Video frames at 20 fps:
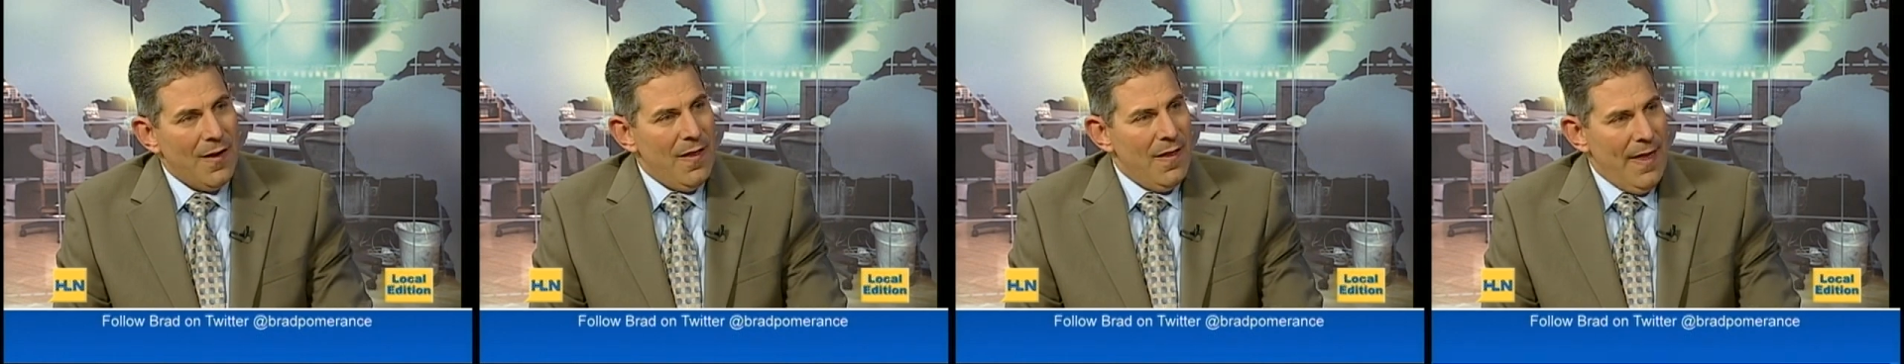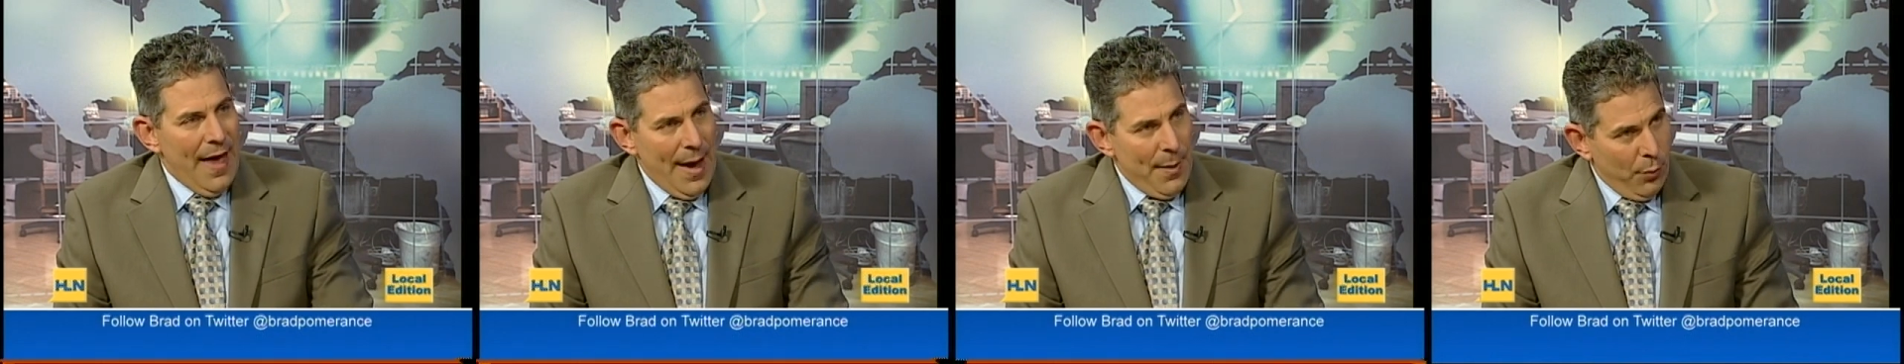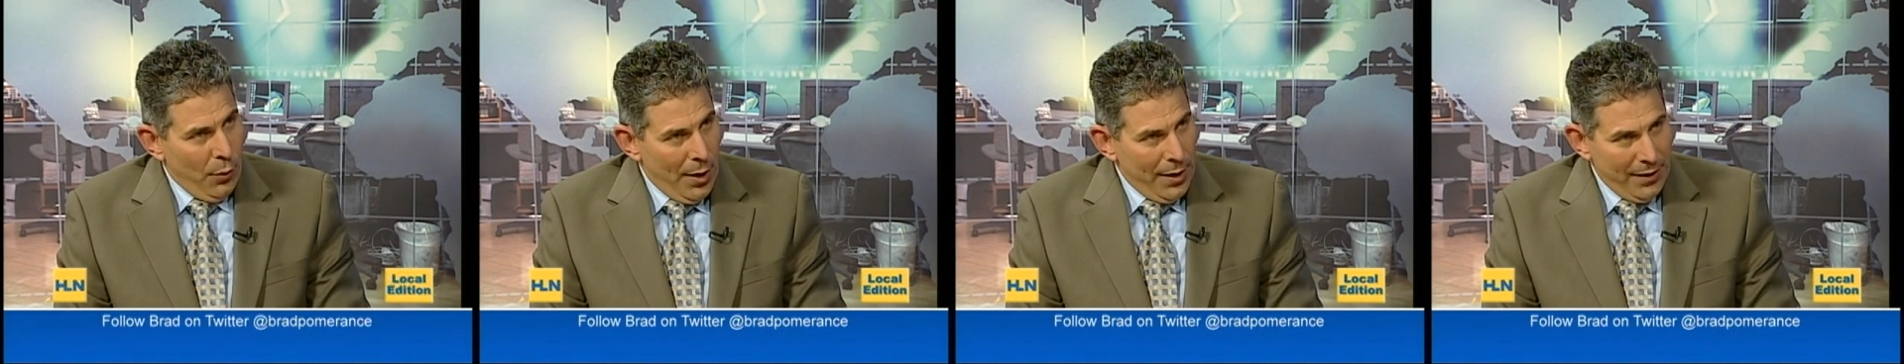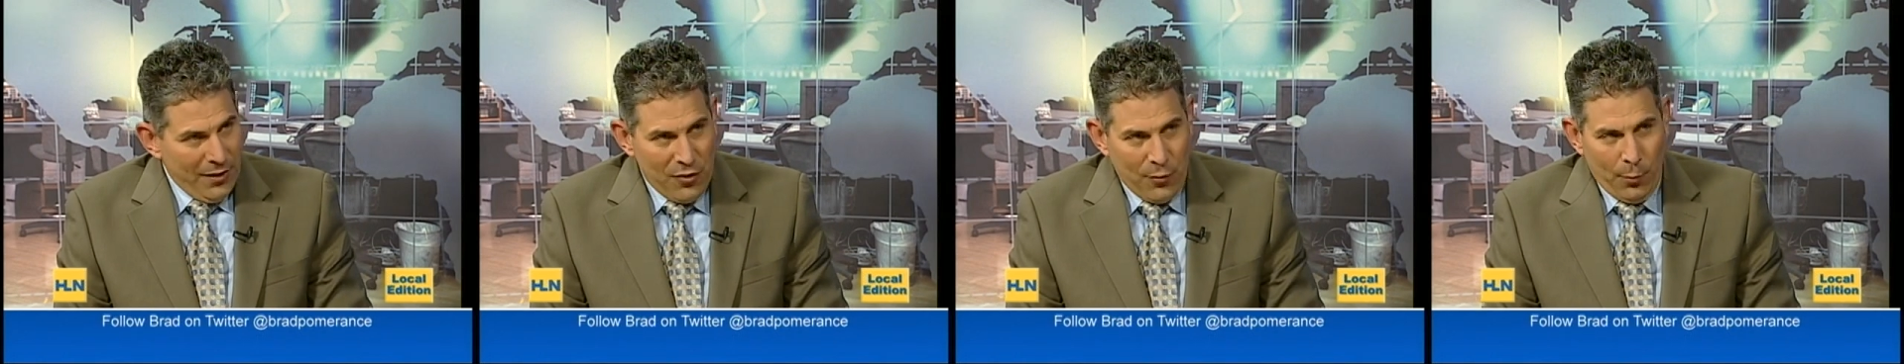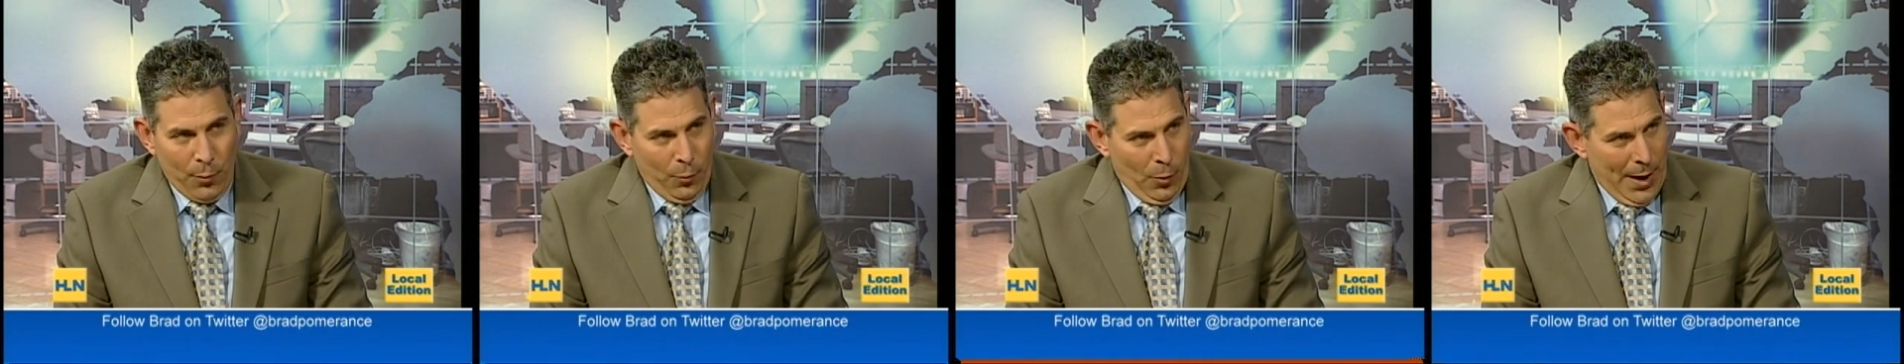that brought us
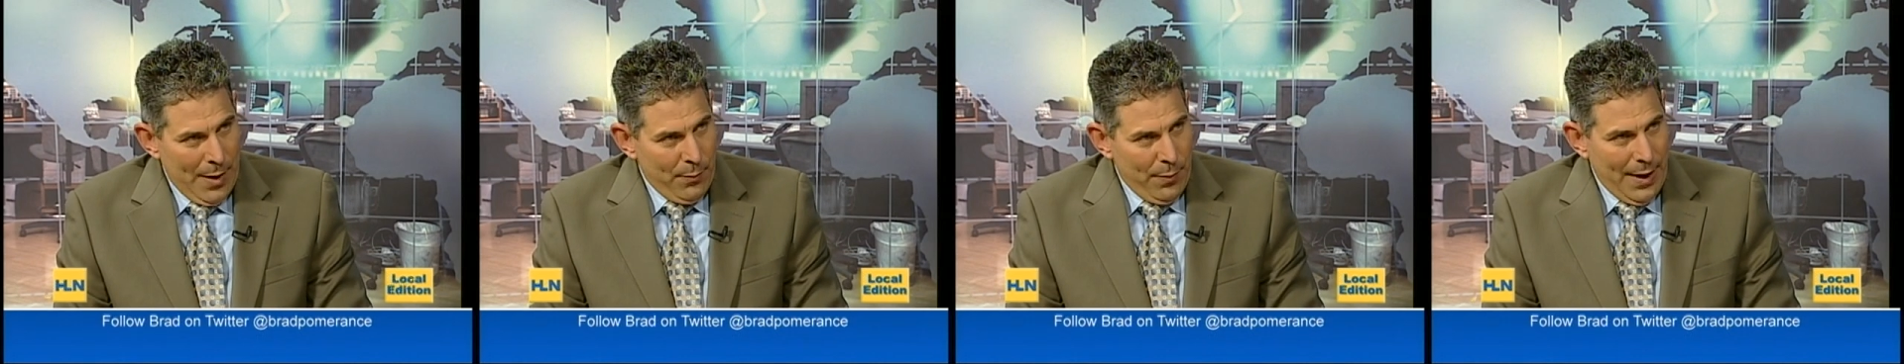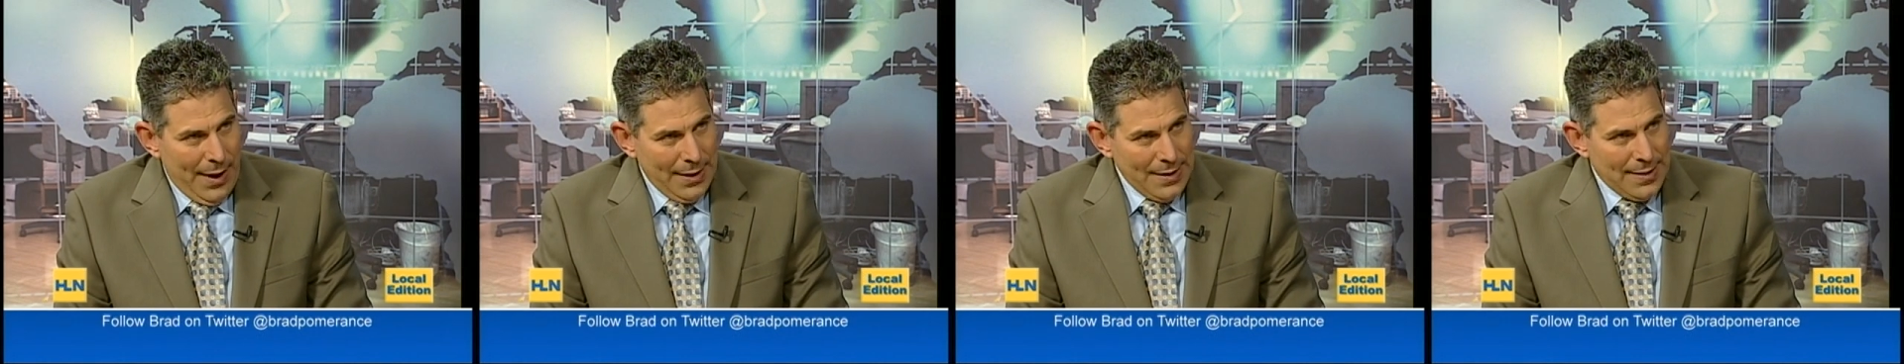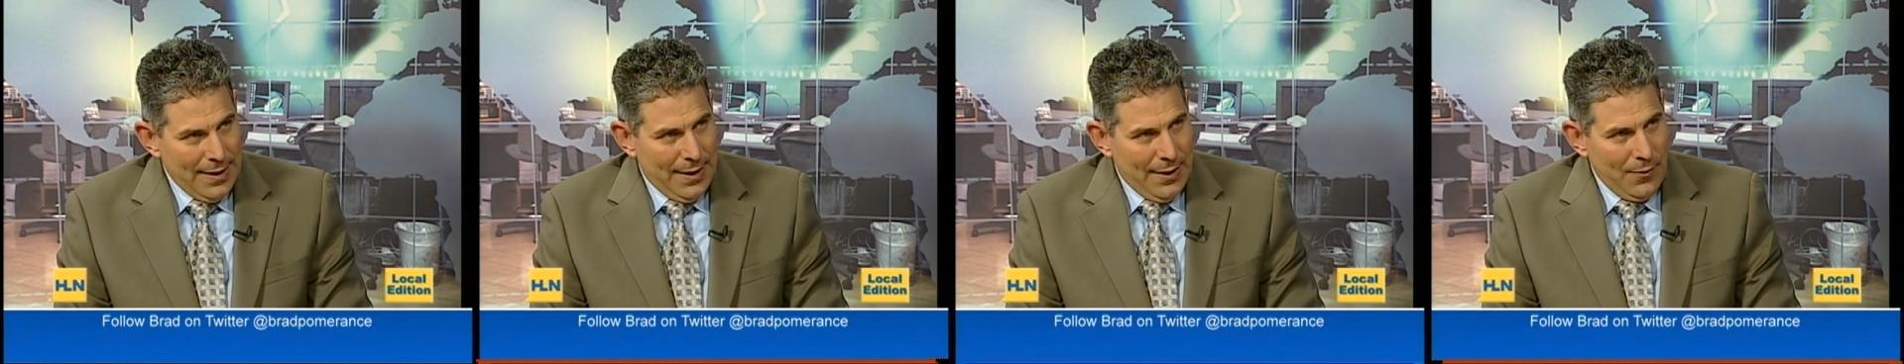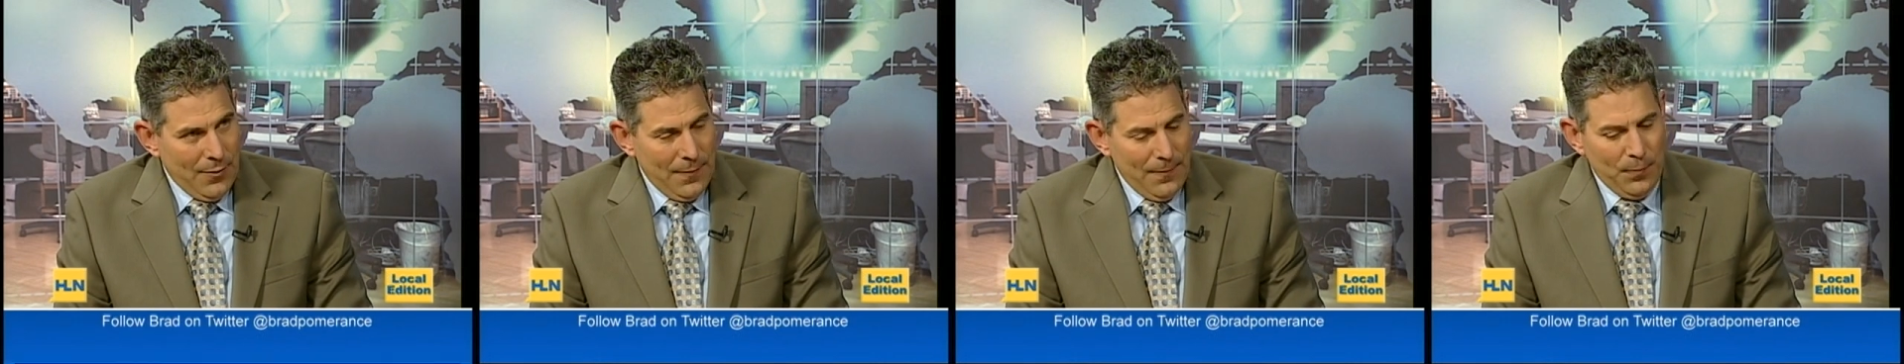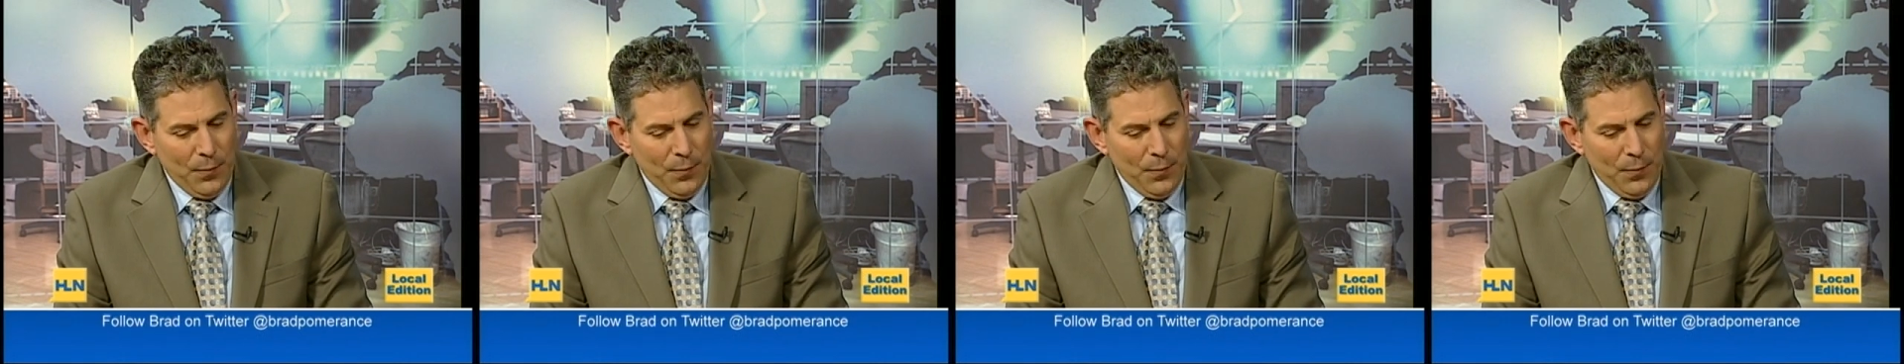right back down.